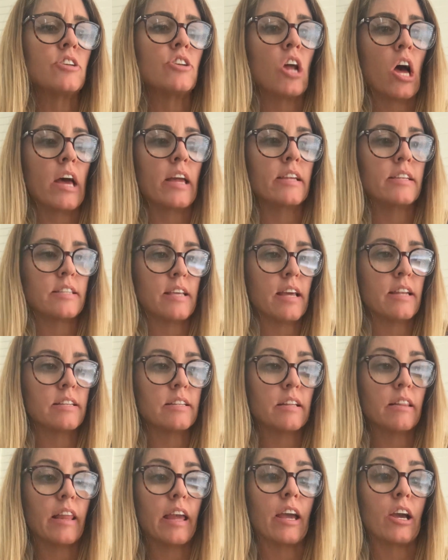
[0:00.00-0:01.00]
not intend
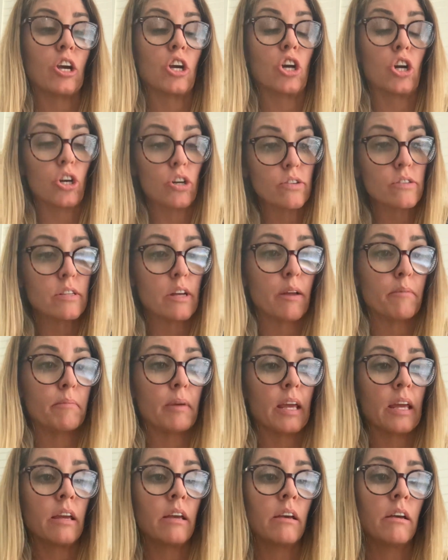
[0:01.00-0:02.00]
to lay a curse on
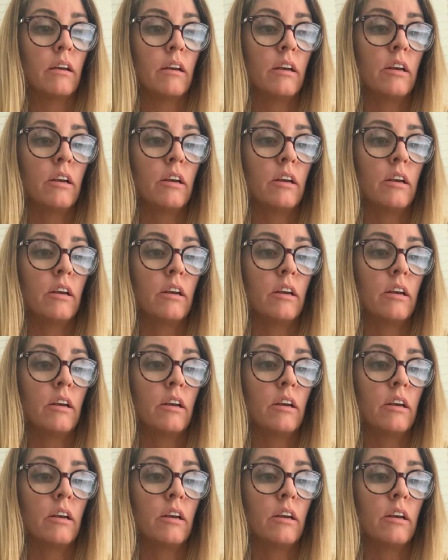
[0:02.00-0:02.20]
me.